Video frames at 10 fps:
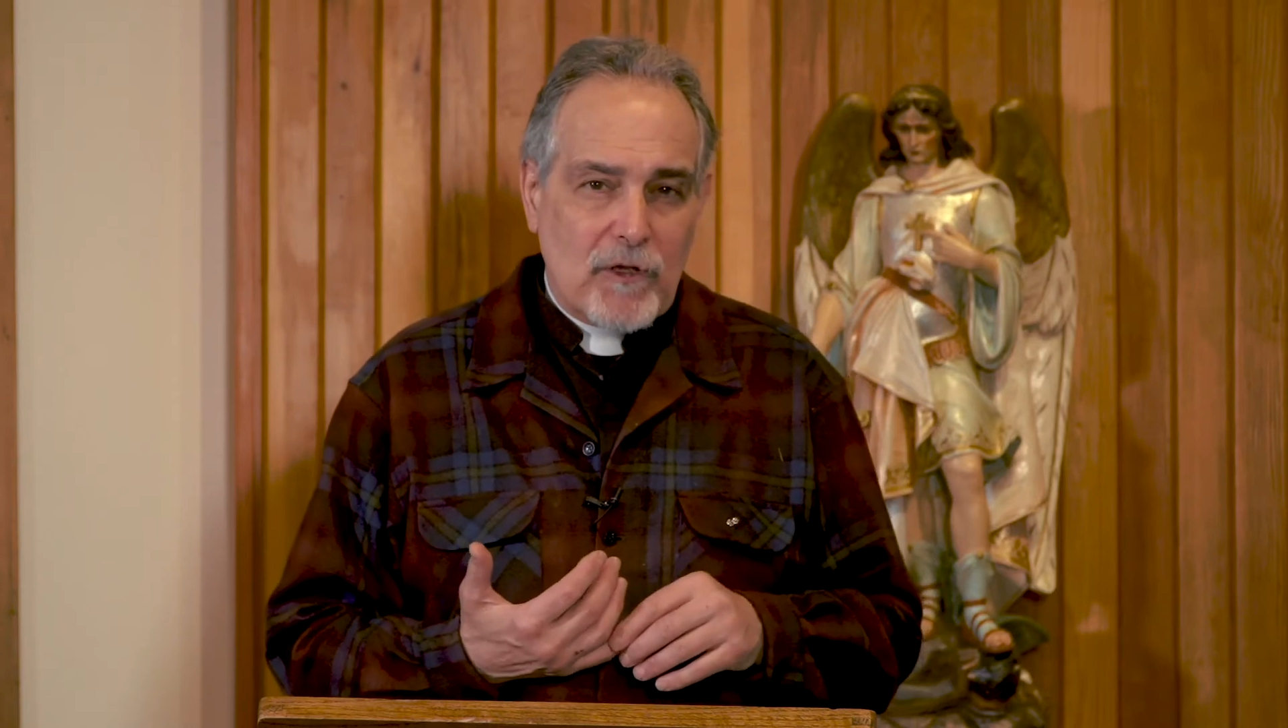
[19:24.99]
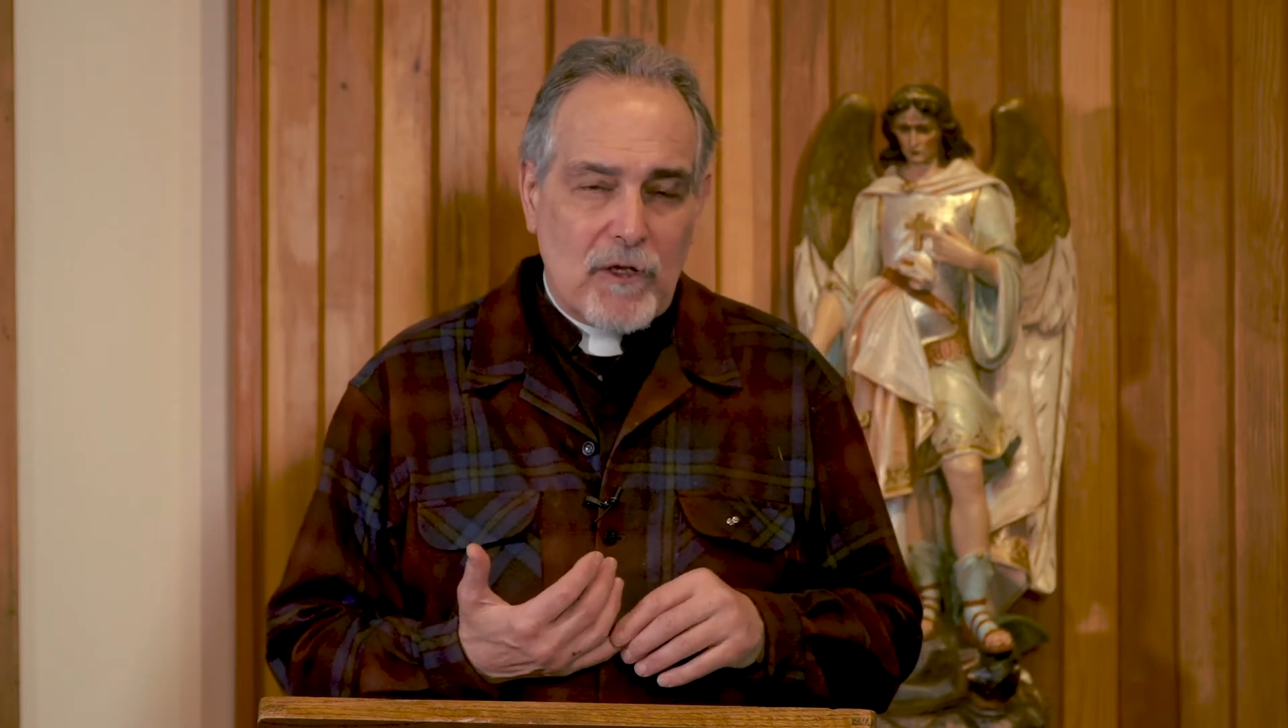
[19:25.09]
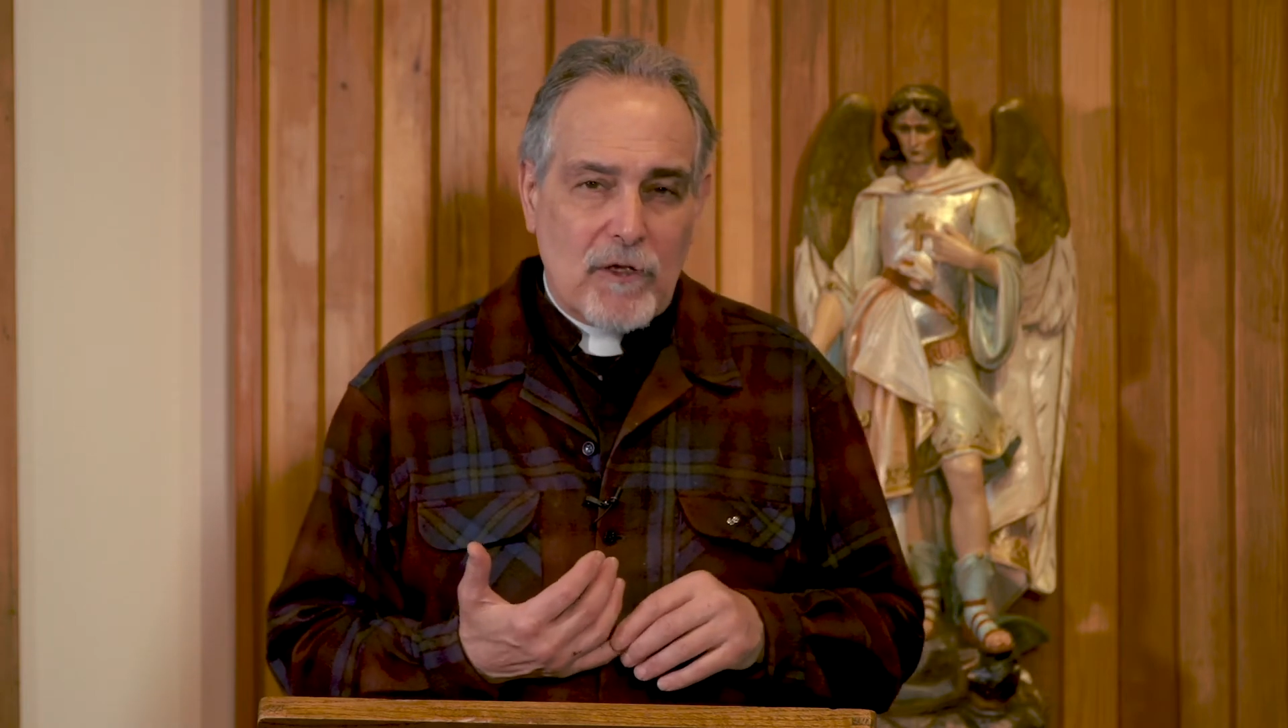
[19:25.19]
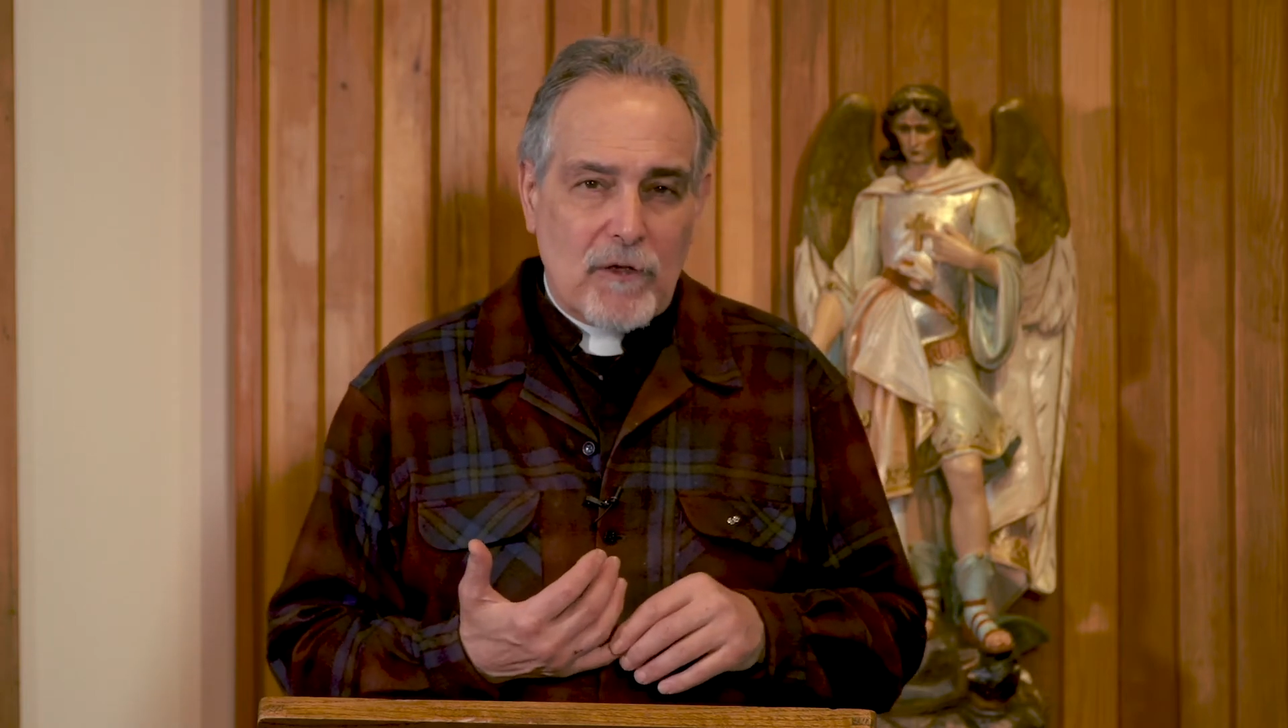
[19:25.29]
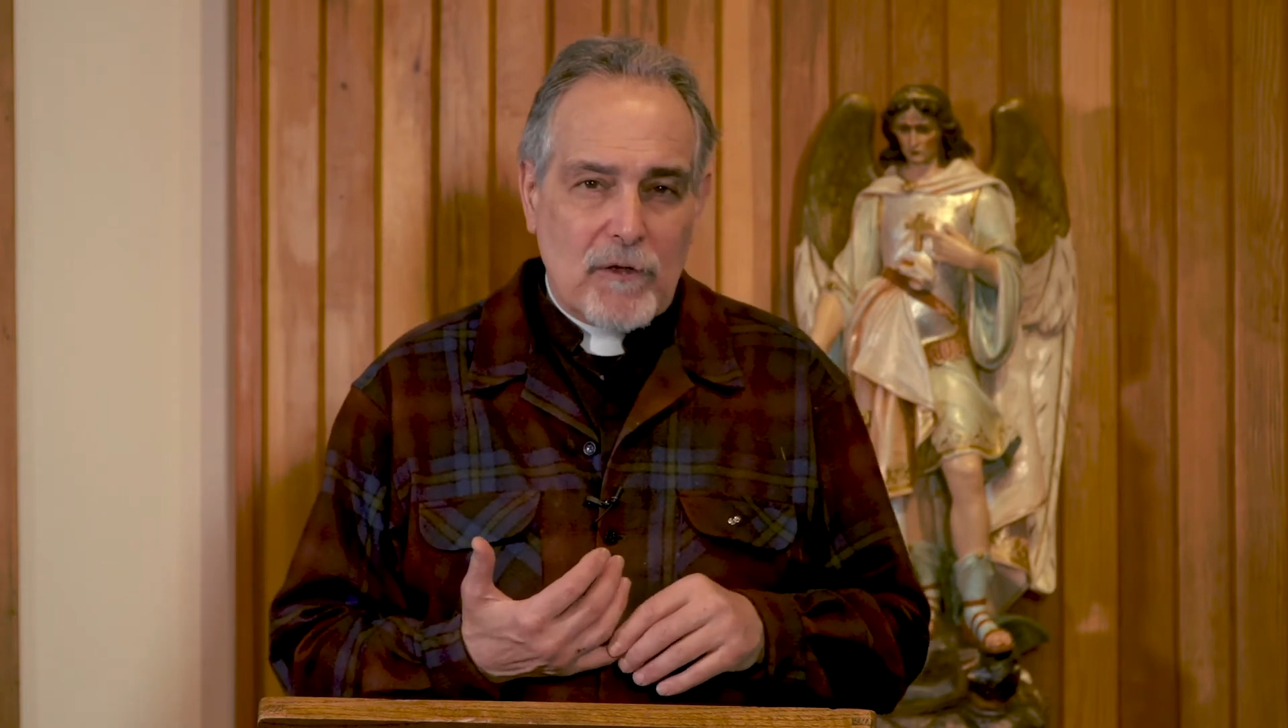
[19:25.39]
the
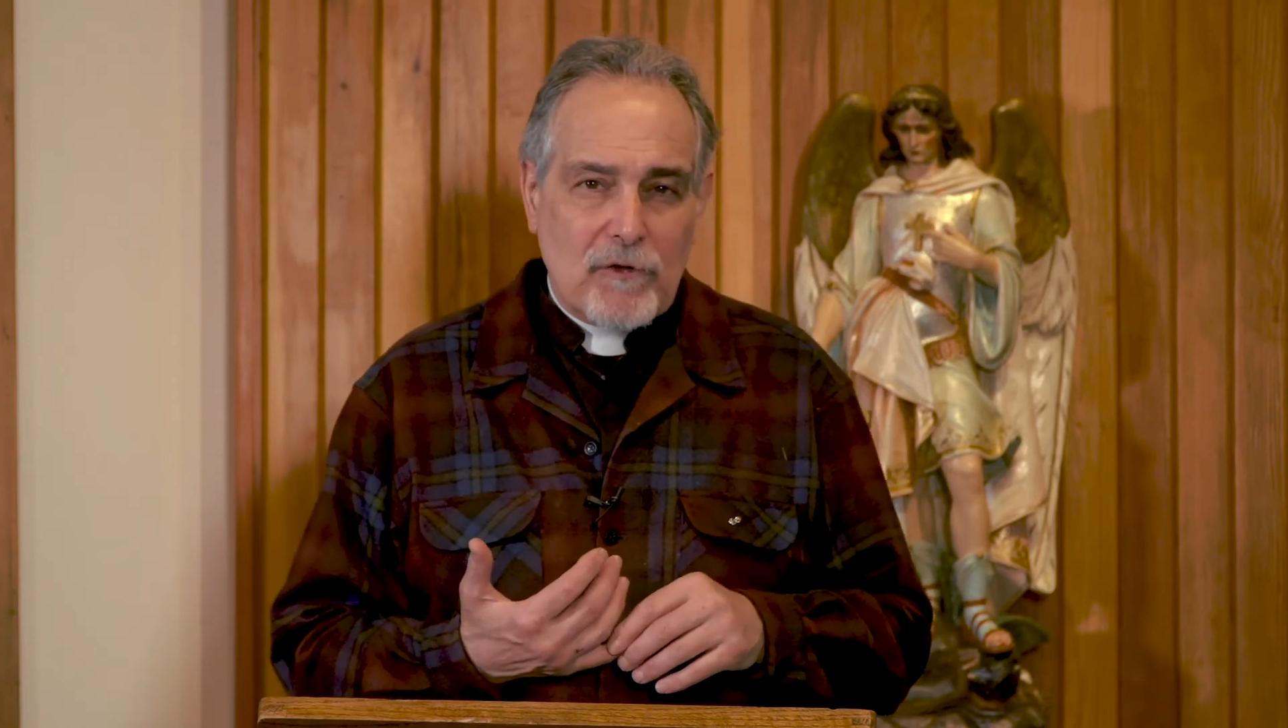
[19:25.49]
end of the